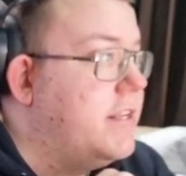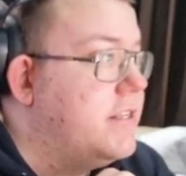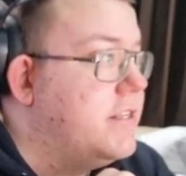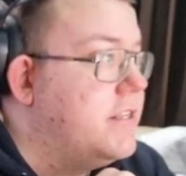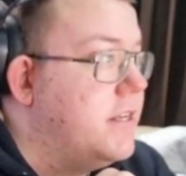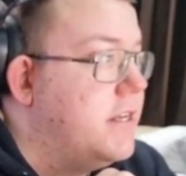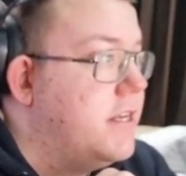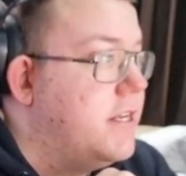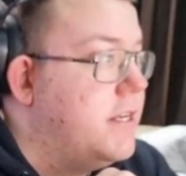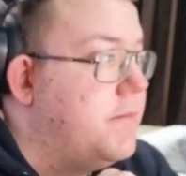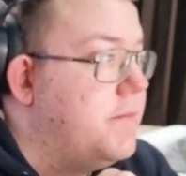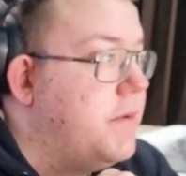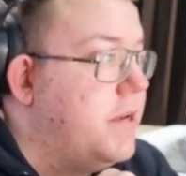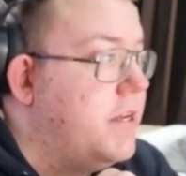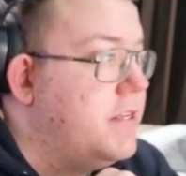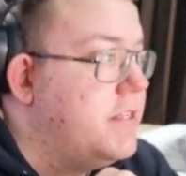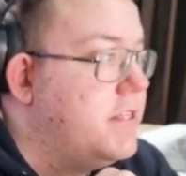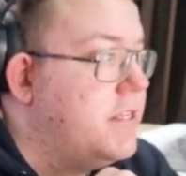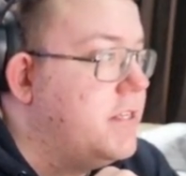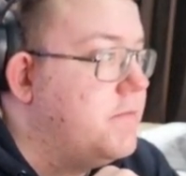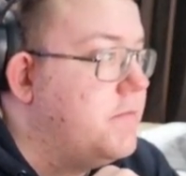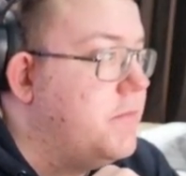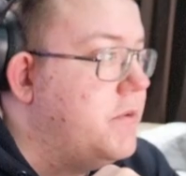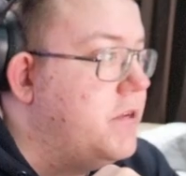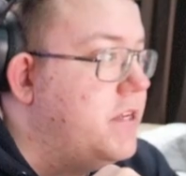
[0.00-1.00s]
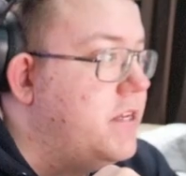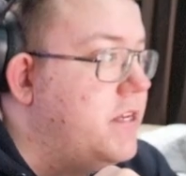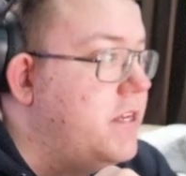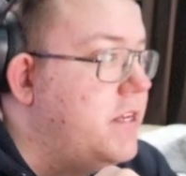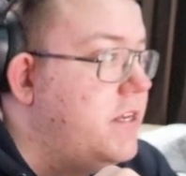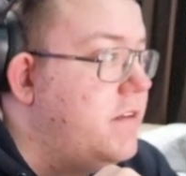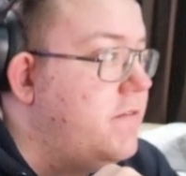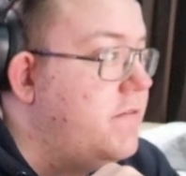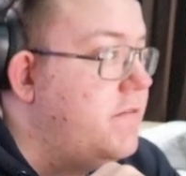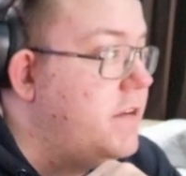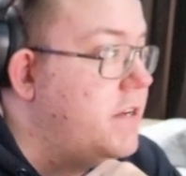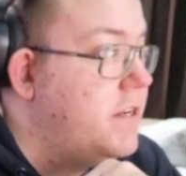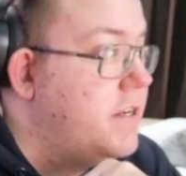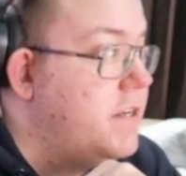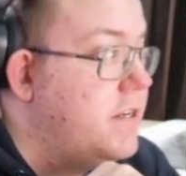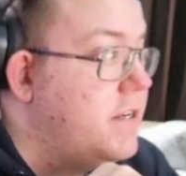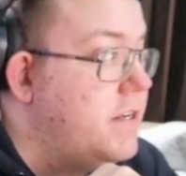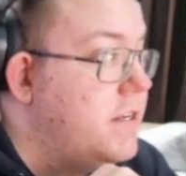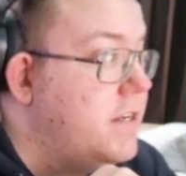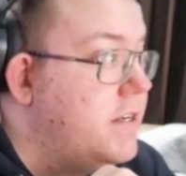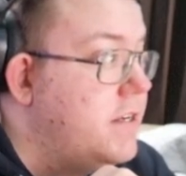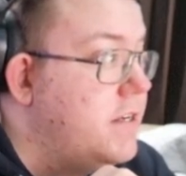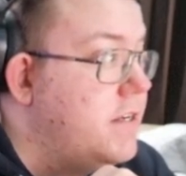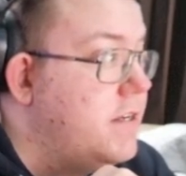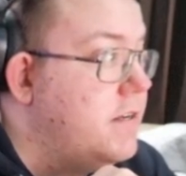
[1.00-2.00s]
a basic bunny
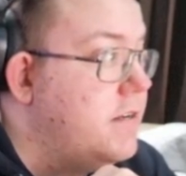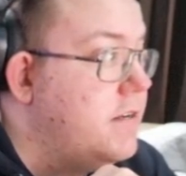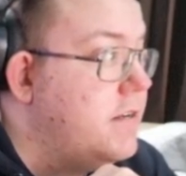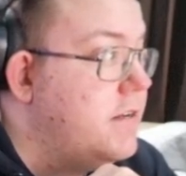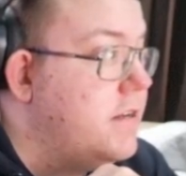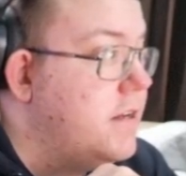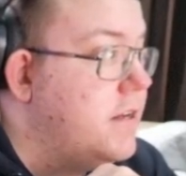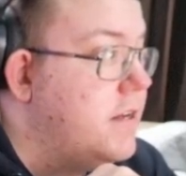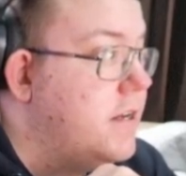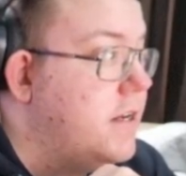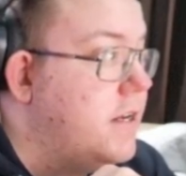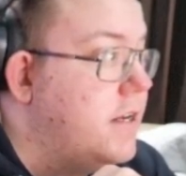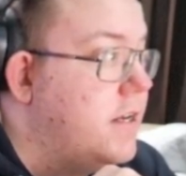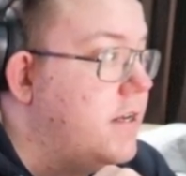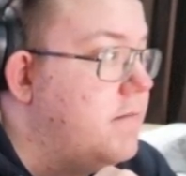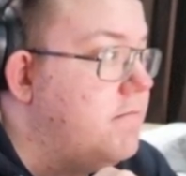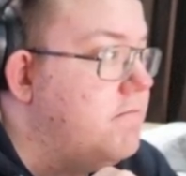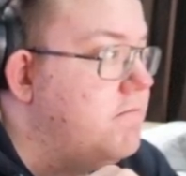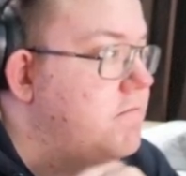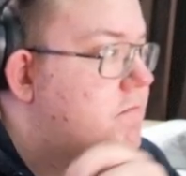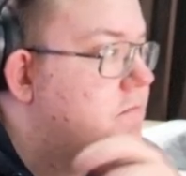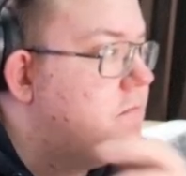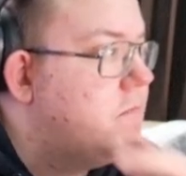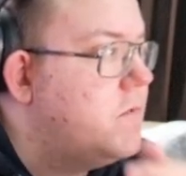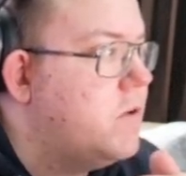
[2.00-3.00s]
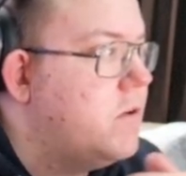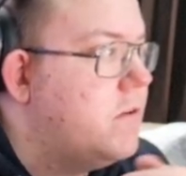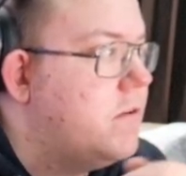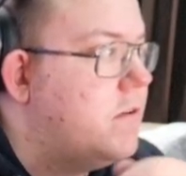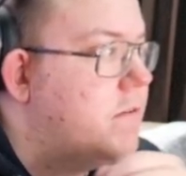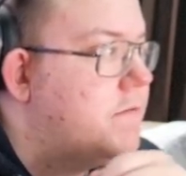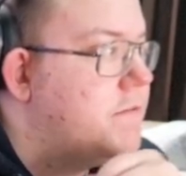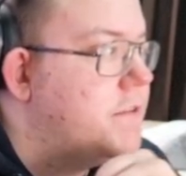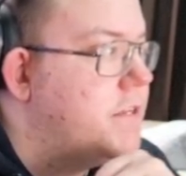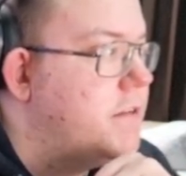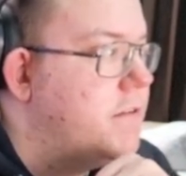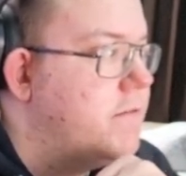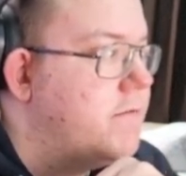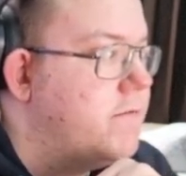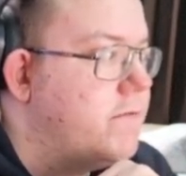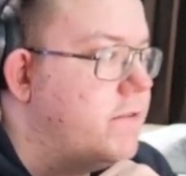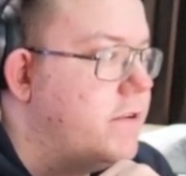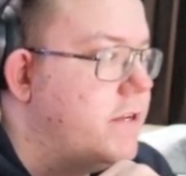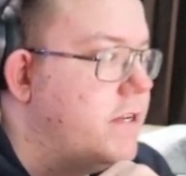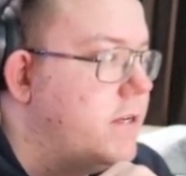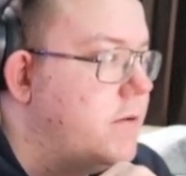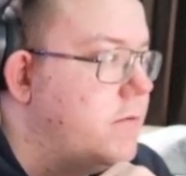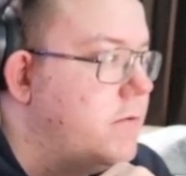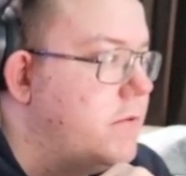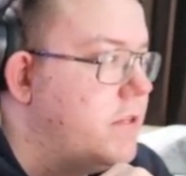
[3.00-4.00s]
figure, not obviously not
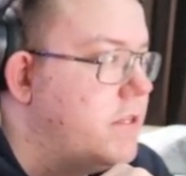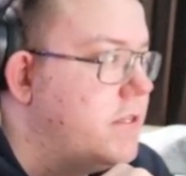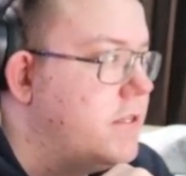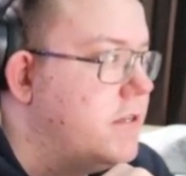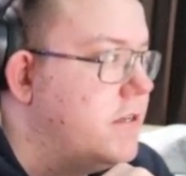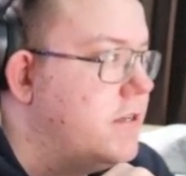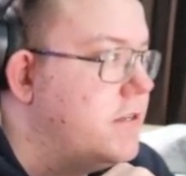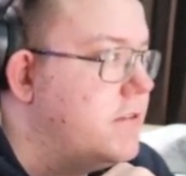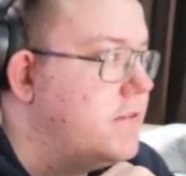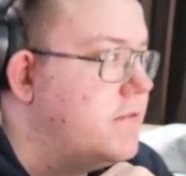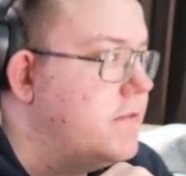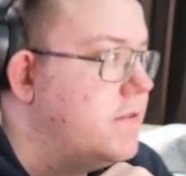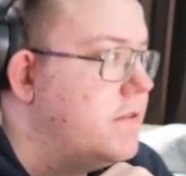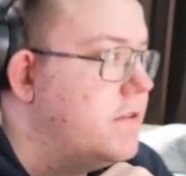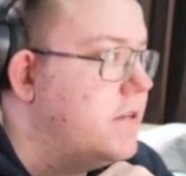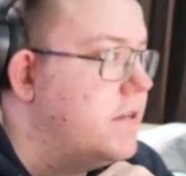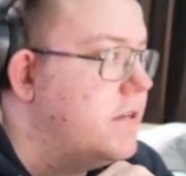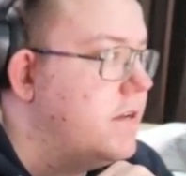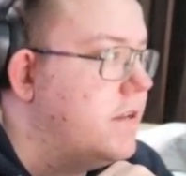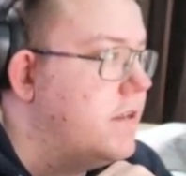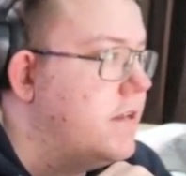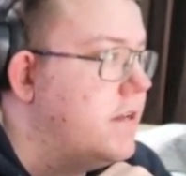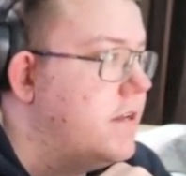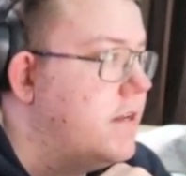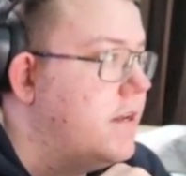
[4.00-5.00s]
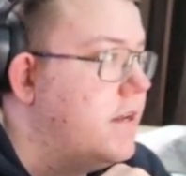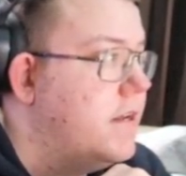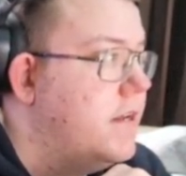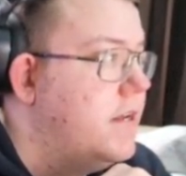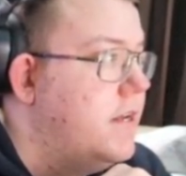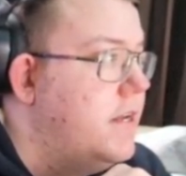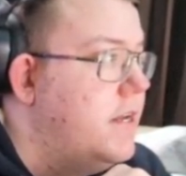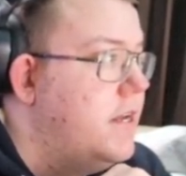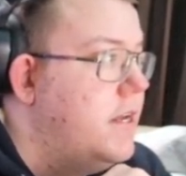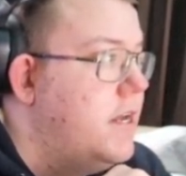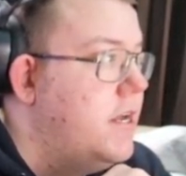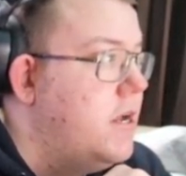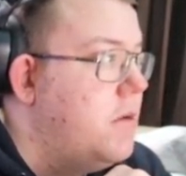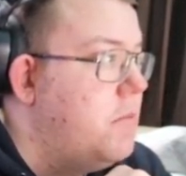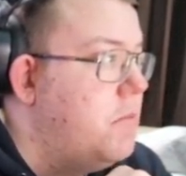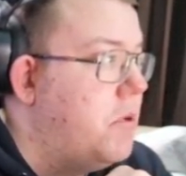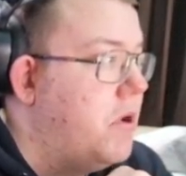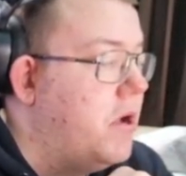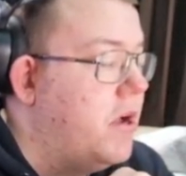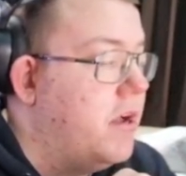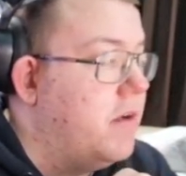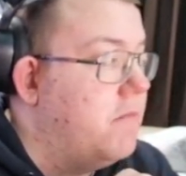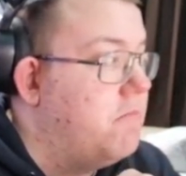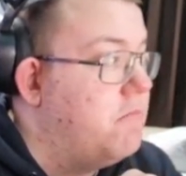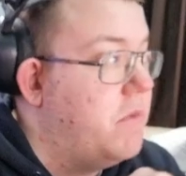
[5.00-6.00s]
freeing with the tights or anything like that,
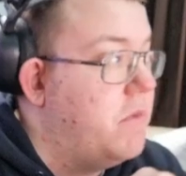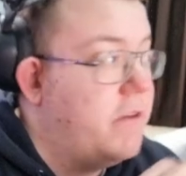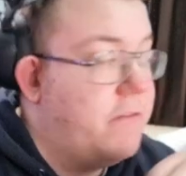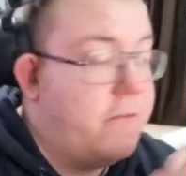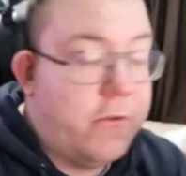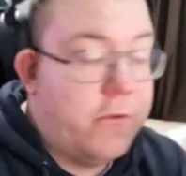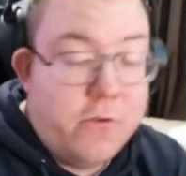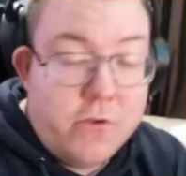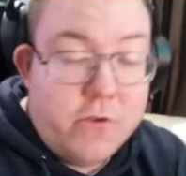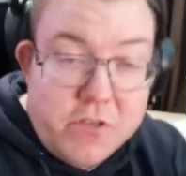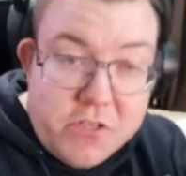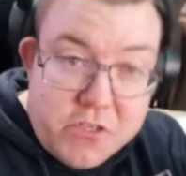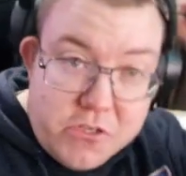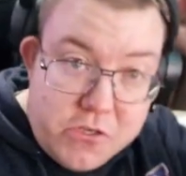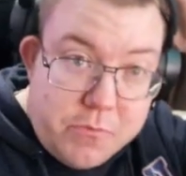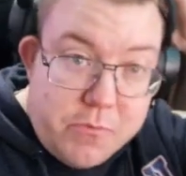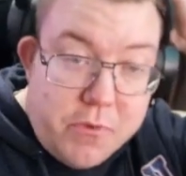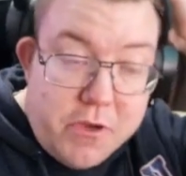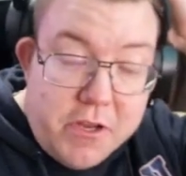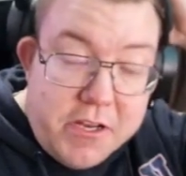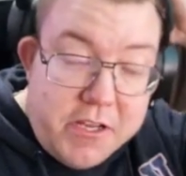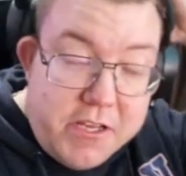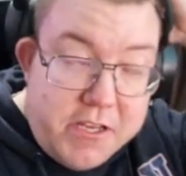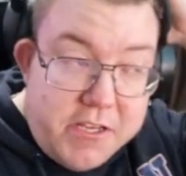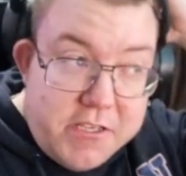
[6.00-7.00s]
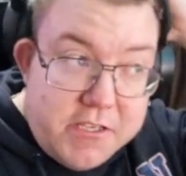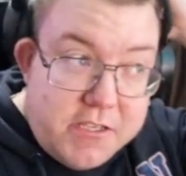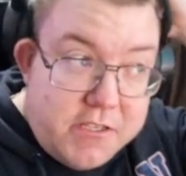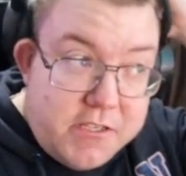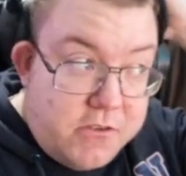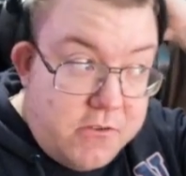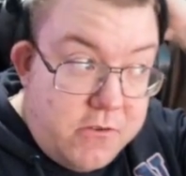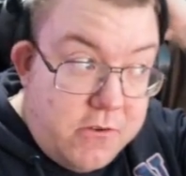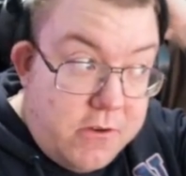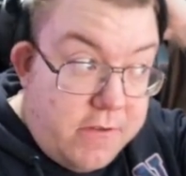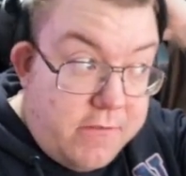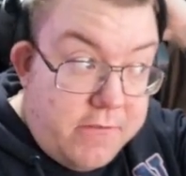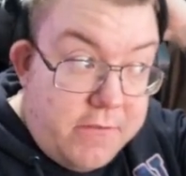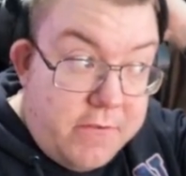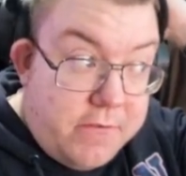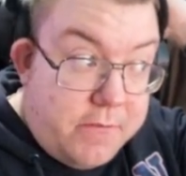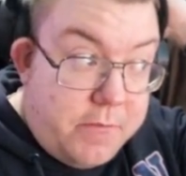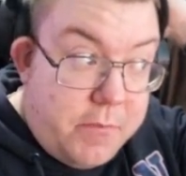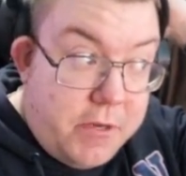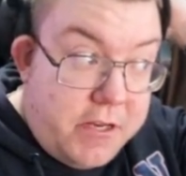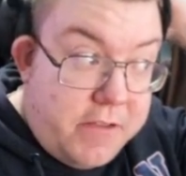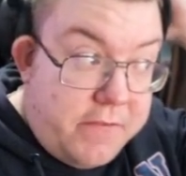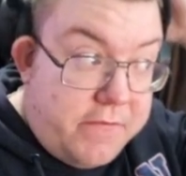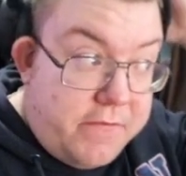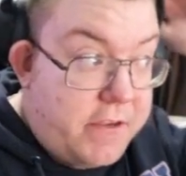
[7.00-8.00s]
but if you're into your bunnies and you love your
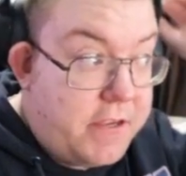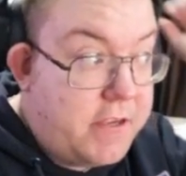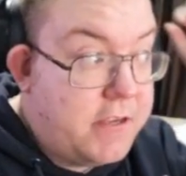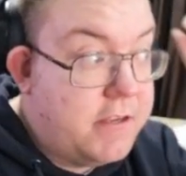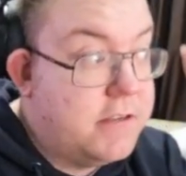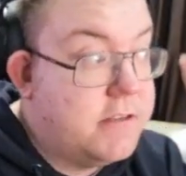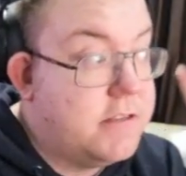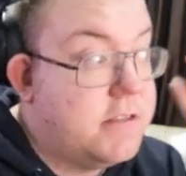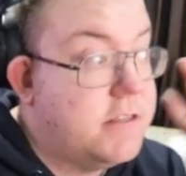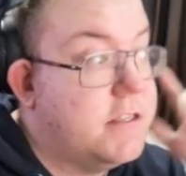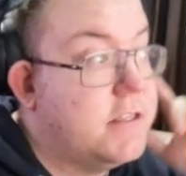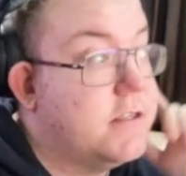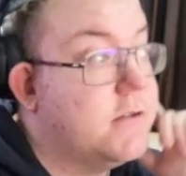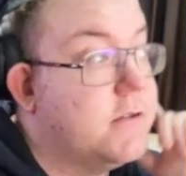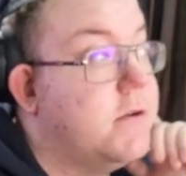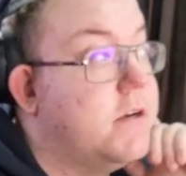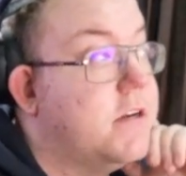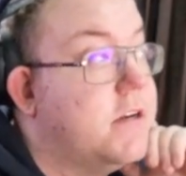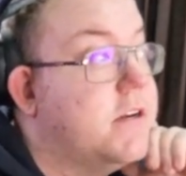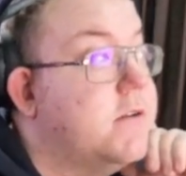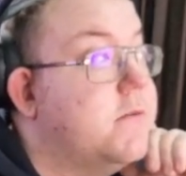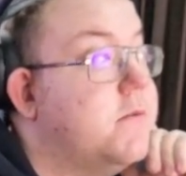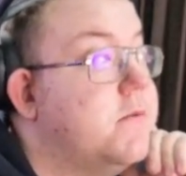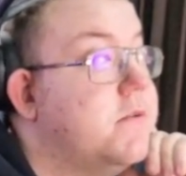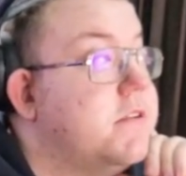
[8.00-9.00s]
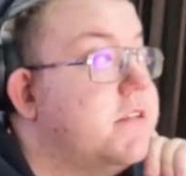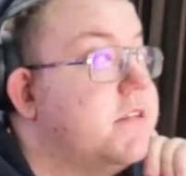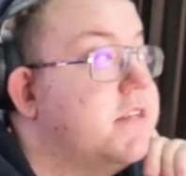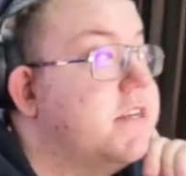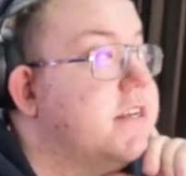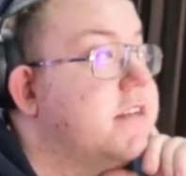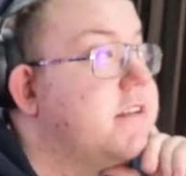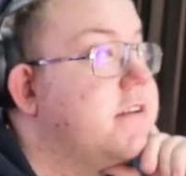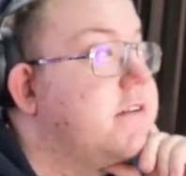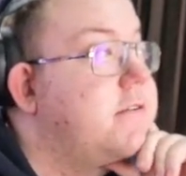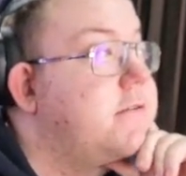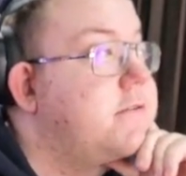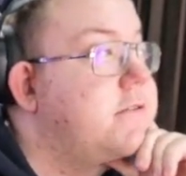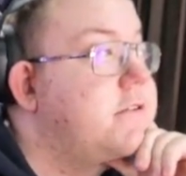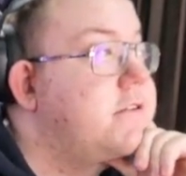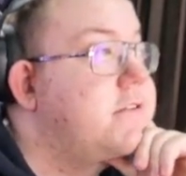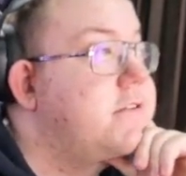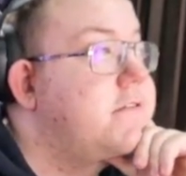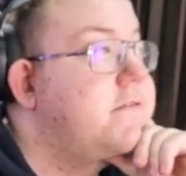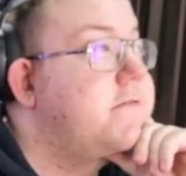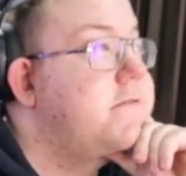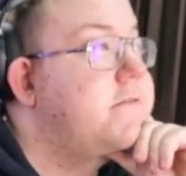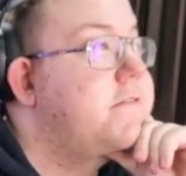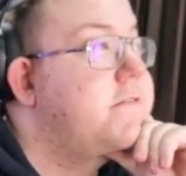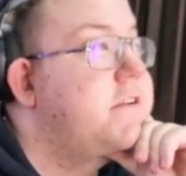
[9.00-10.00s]
bunny figures, this is quite a good one to get hold of.